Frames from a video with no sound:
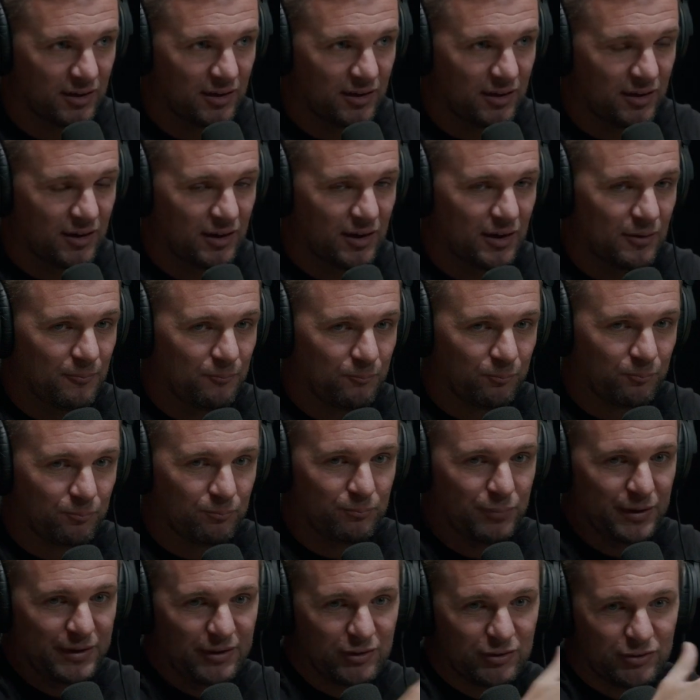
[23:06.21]
Mm-hmm.
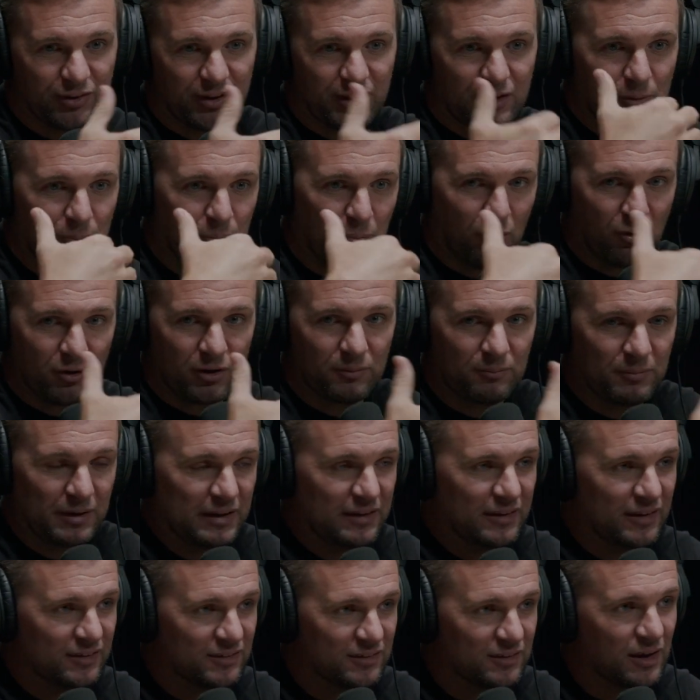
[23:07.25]
But there's like a part of me
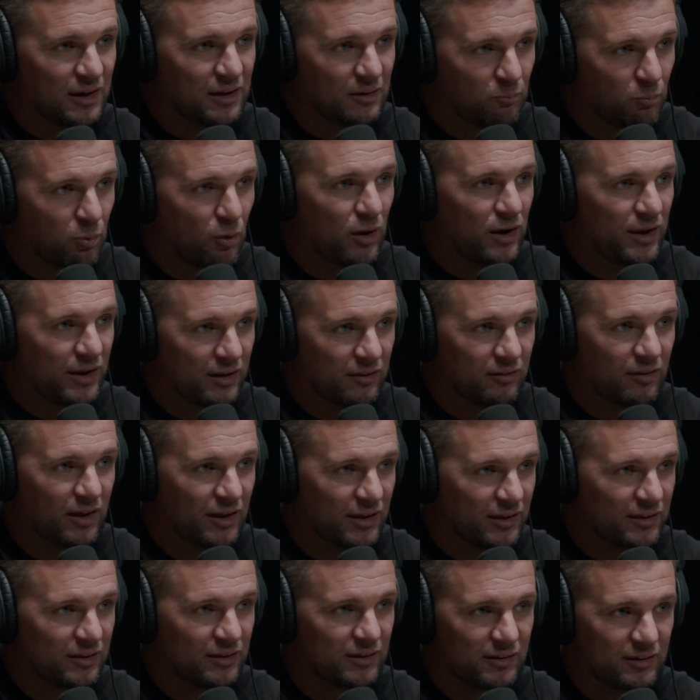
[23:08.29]
that's like praying, like,